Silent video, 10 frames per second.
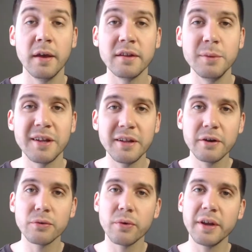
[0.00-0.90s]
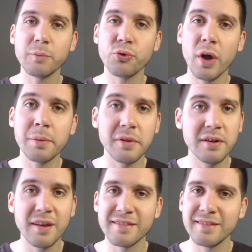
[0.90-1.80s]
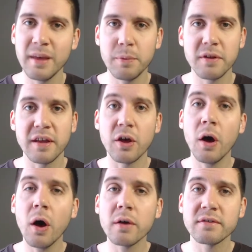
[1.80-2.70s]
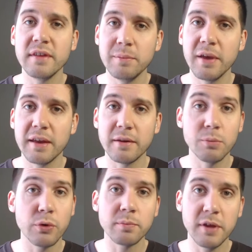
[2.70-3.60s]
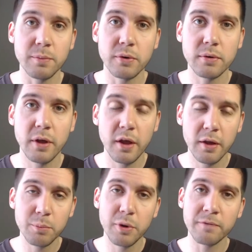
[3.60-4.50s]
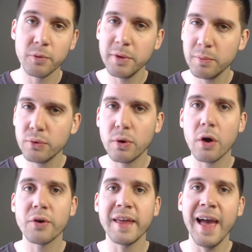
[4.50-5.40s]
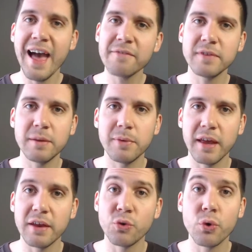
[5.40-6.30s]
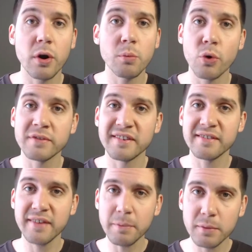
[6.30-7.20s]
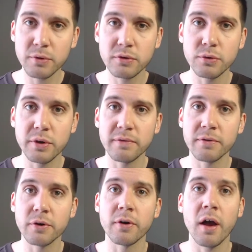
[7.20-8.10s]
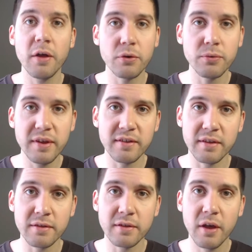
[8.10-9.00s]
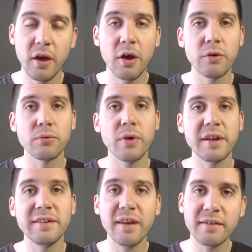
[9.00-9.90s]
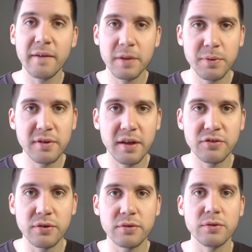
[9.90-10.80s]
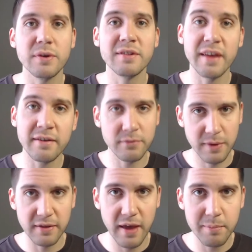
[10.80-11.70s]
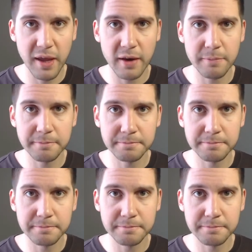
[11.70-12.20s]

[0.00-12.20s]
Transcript: To be clear, running properly doesn't typically cause knee pain in most people. But for people who already have knee pain or are more susceptible to it for other reasons, running does have the potential to exacerbate that pain.